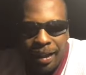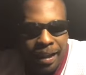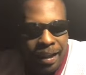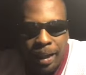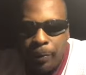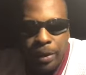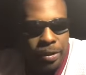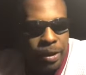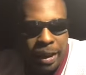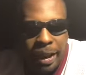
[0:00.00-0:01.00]
And that
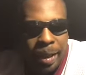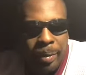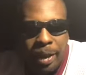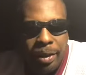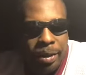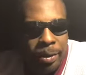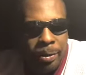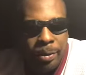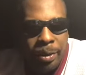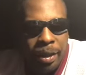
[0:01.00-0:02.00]
weasel then came out the hole.
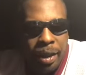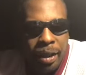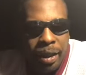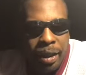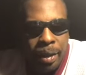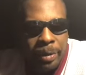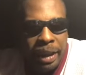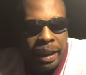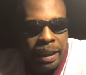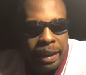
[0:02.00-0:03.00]
You know what I'm
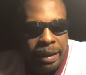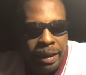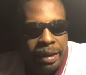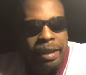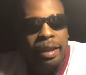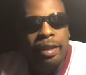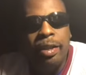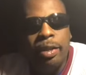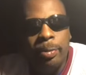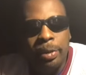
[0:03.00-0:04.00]
saying? He's getting
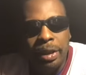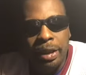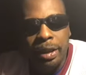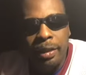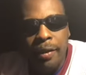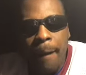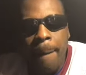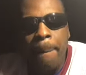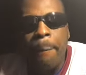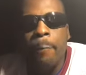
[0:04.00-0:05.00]
comfortable again.
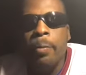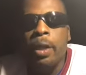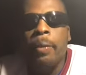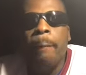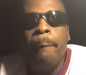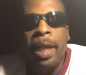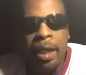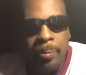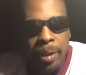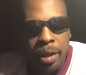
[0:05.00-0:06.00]

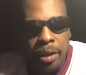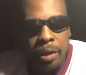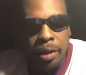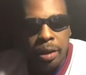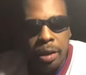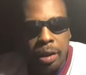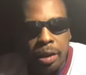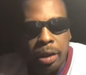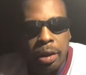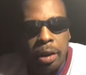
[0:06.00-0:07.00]
Maybe
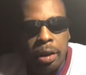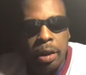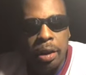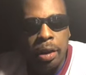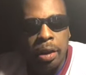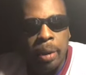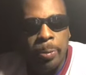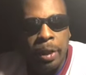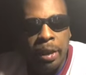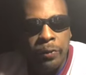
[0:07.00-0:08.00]
they're
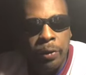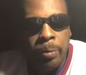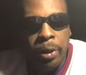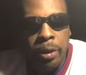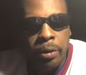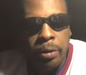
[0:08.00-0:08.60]
playing football.